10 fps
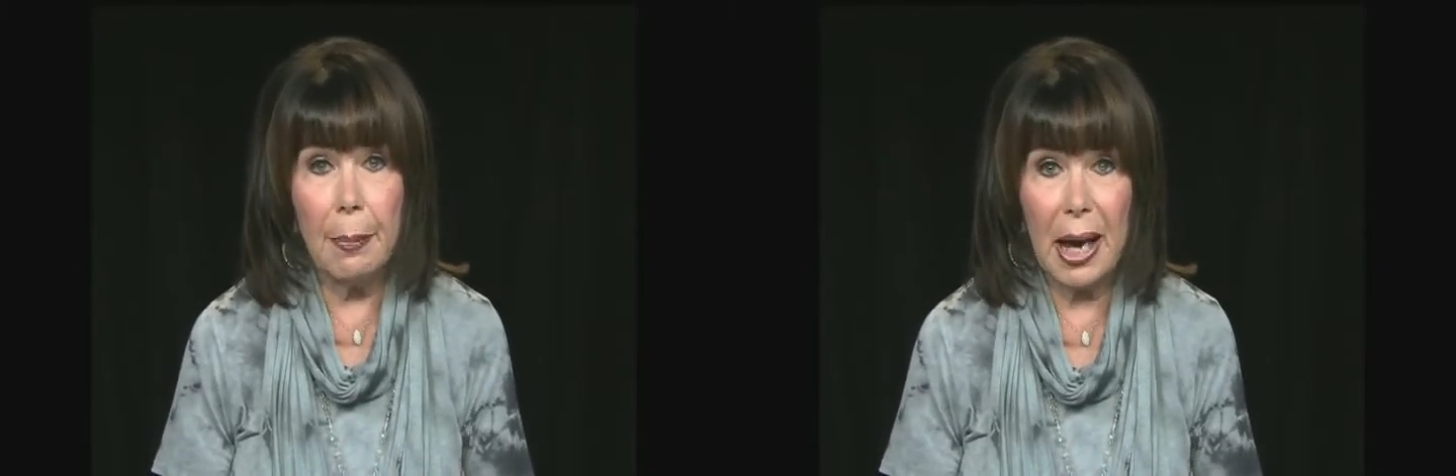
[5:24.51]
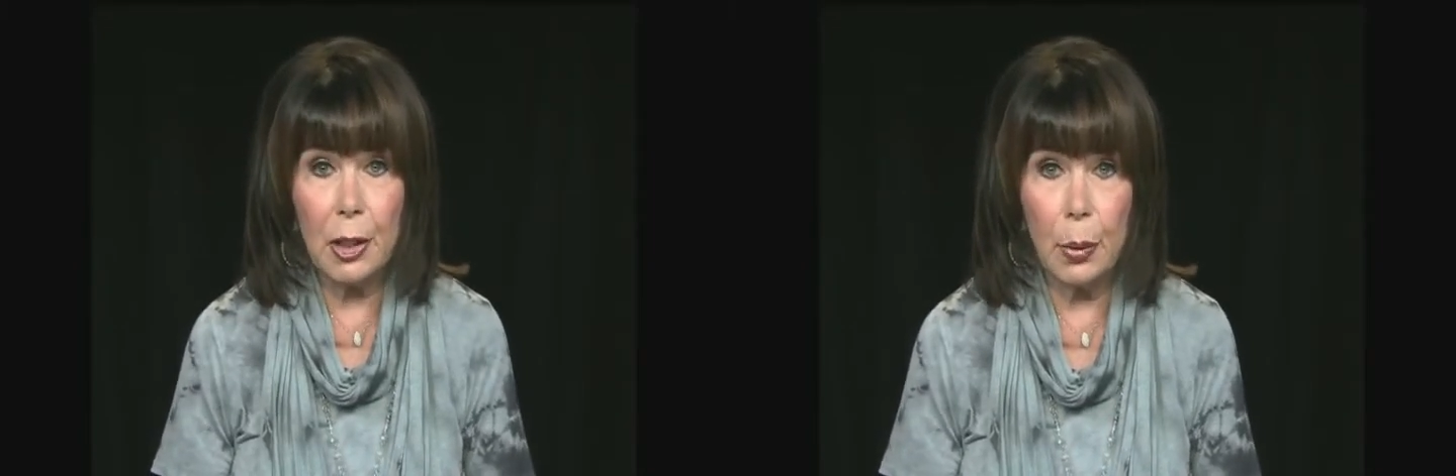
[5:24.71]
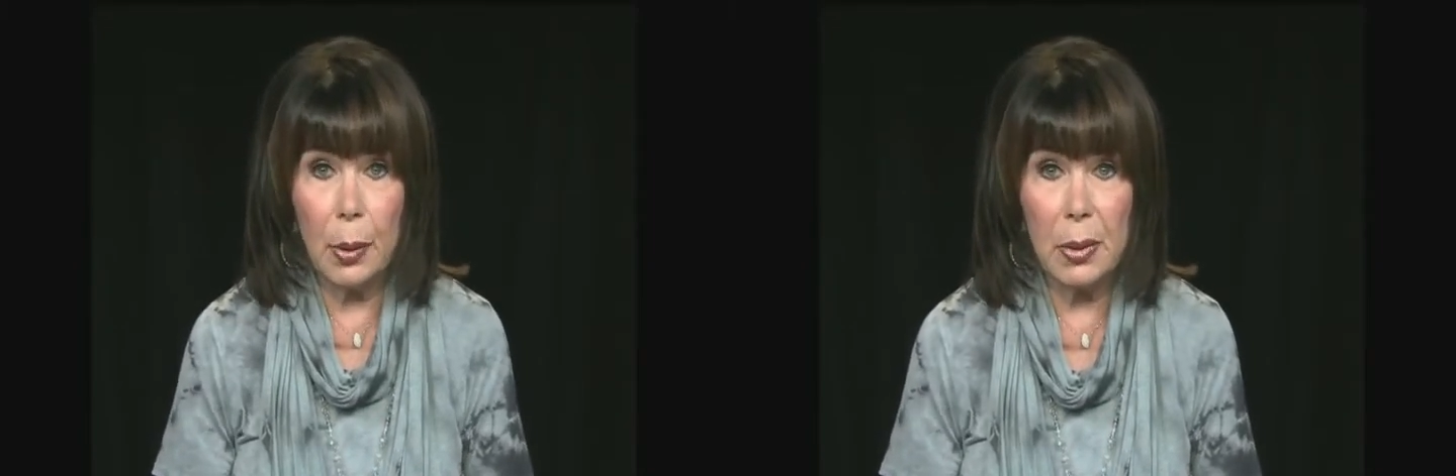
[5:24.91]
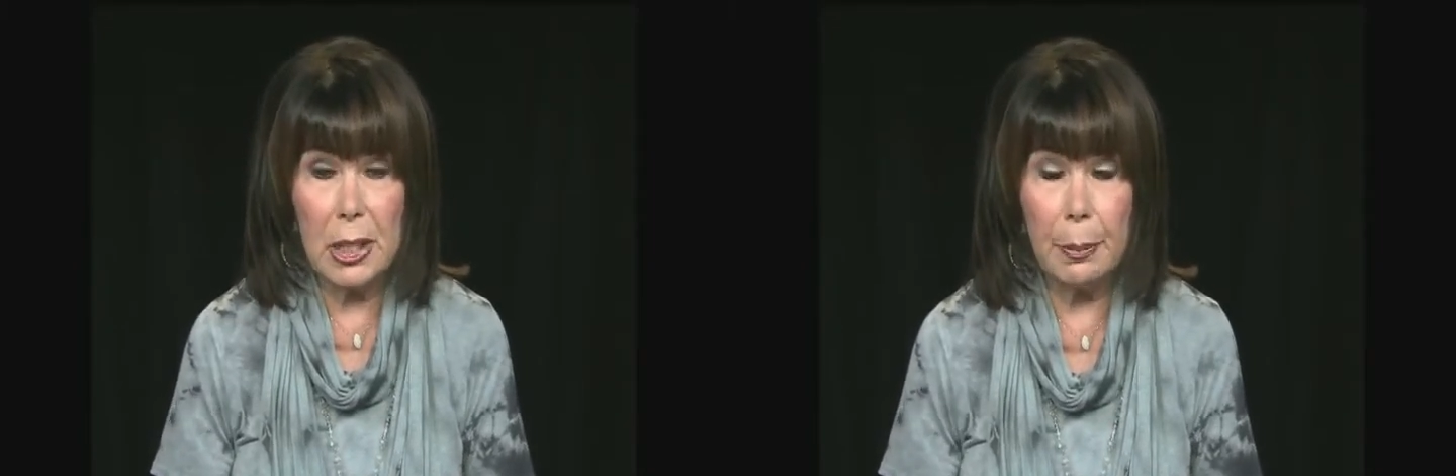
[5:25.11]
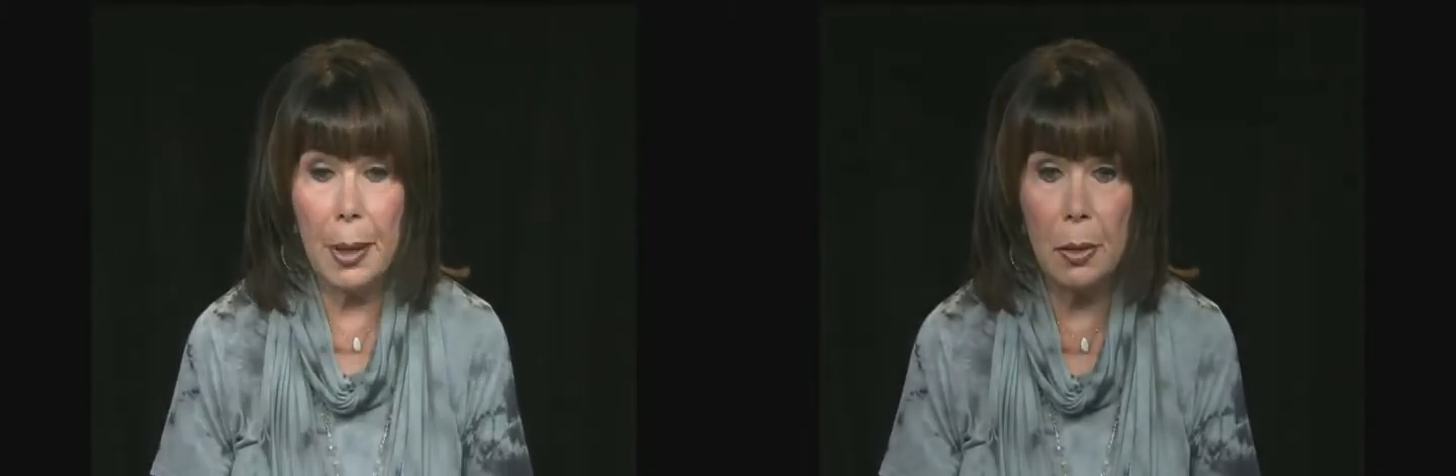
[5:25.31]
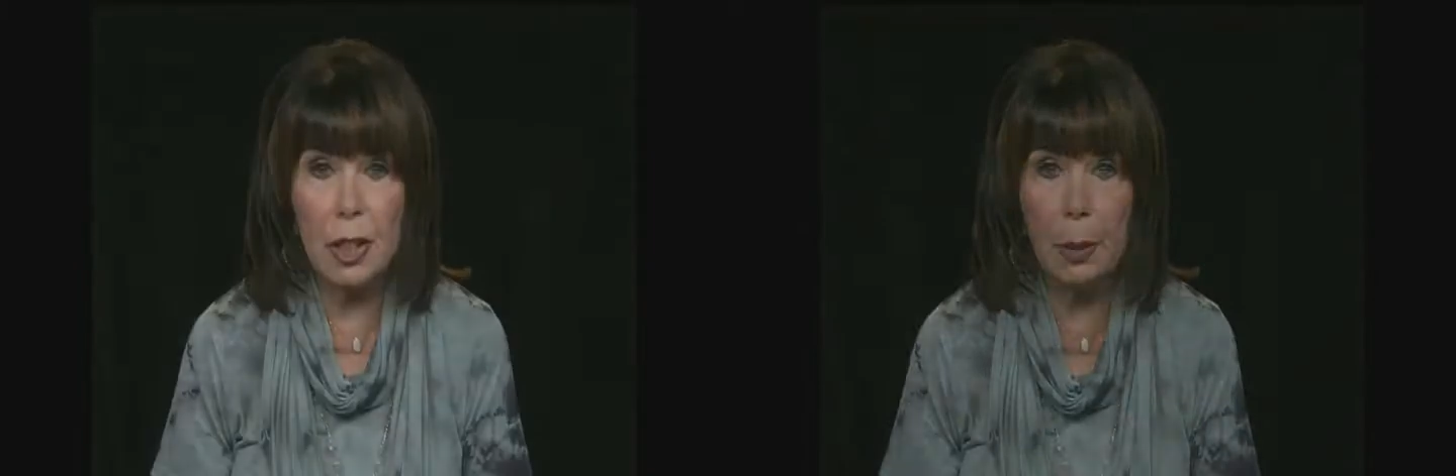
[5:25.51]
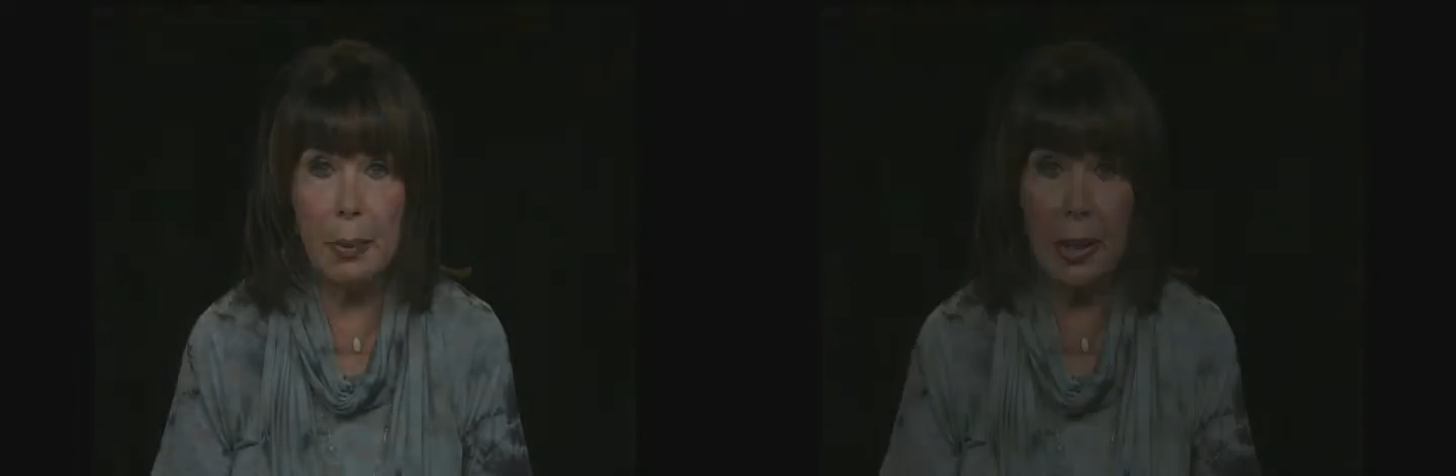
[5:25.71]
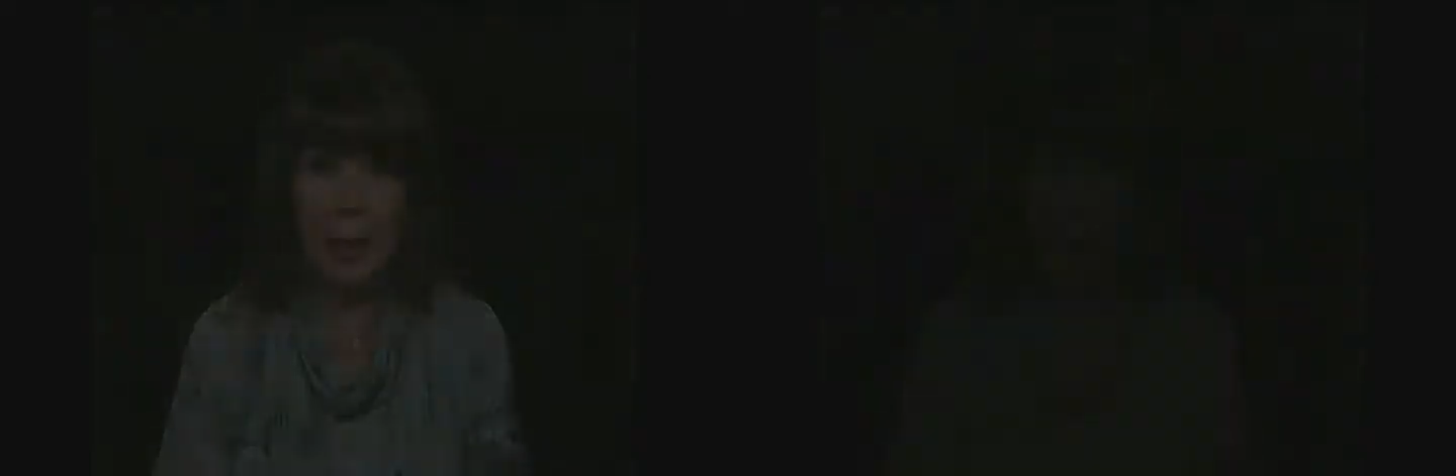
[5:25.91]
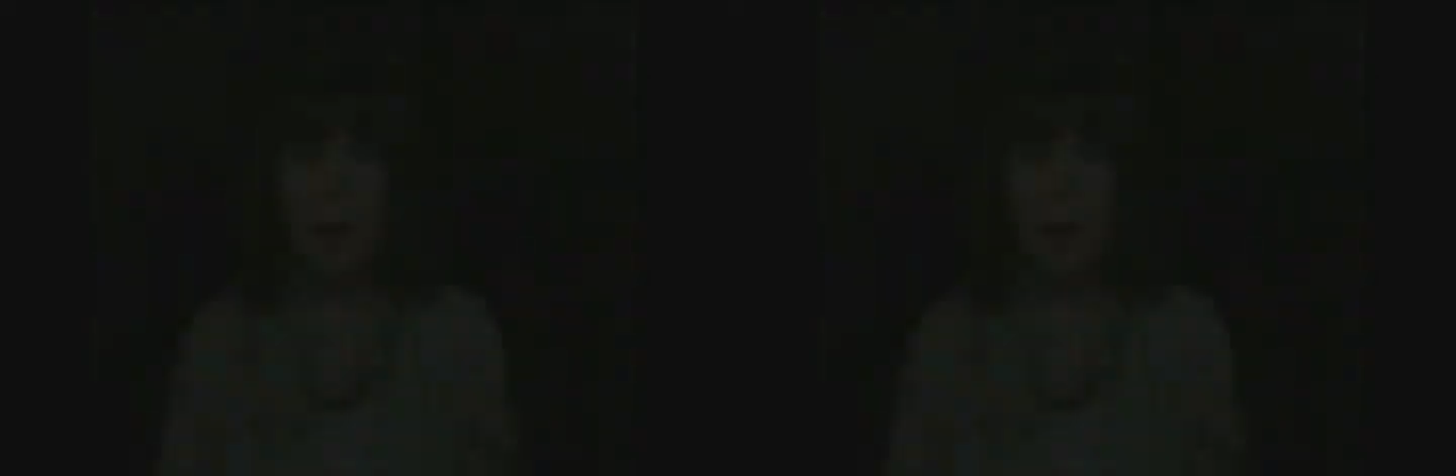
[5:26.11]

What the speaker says: back to where he was supposed to be.